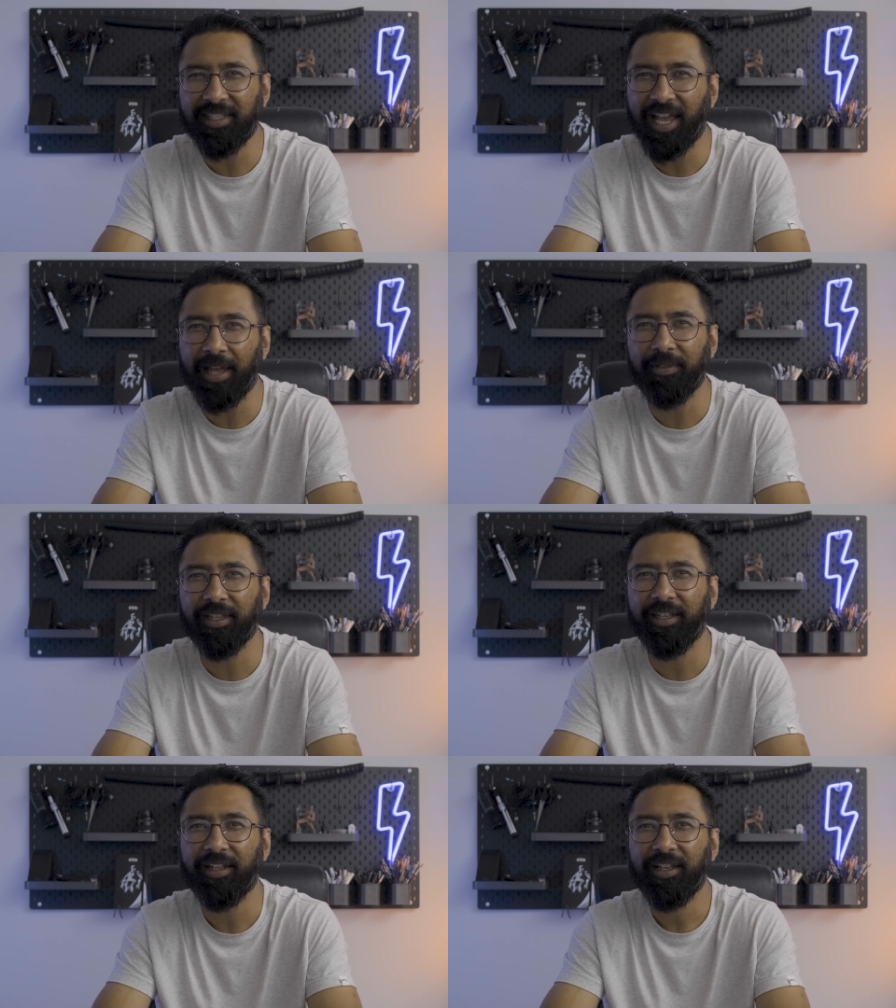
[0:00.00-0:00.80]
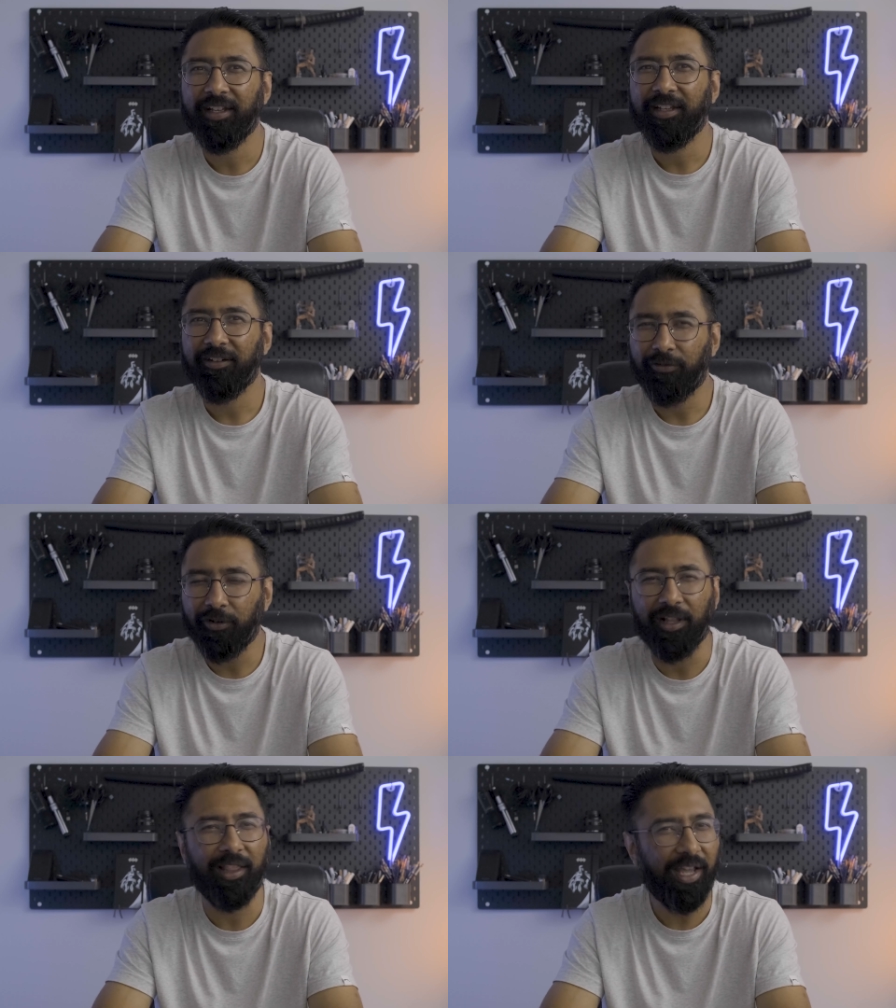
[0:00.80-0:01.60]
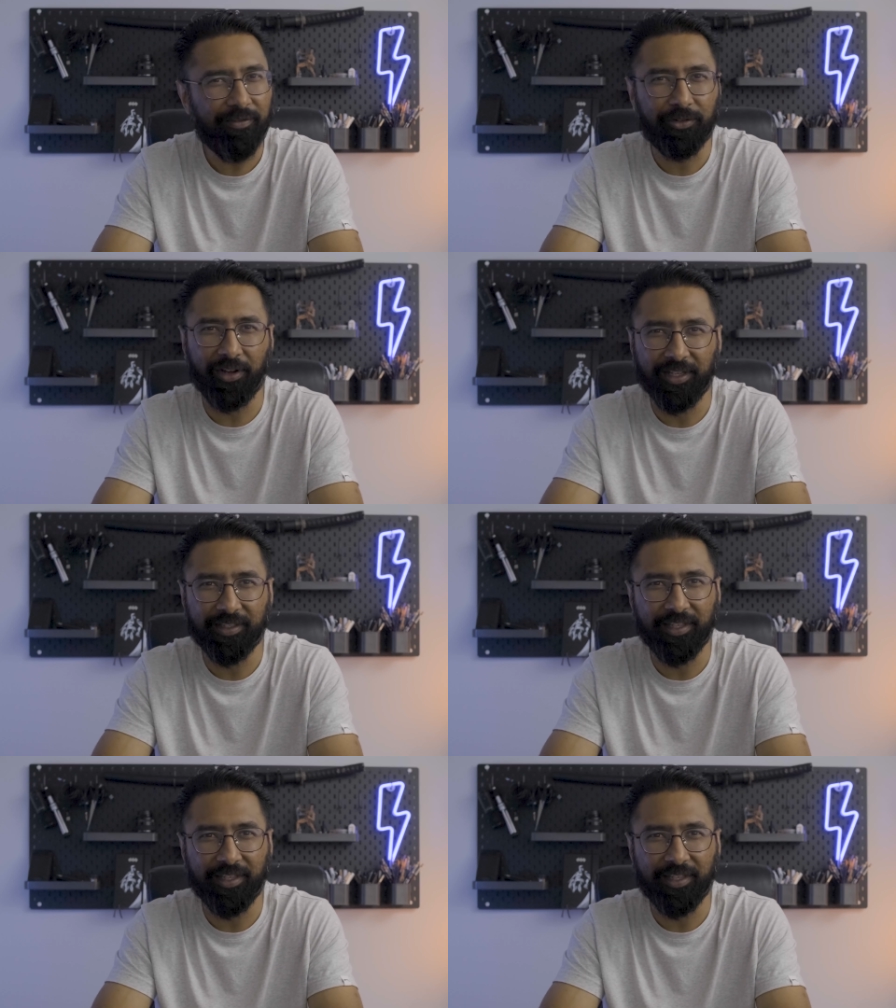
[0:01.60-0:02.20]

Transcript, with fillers: tablet or a life drawing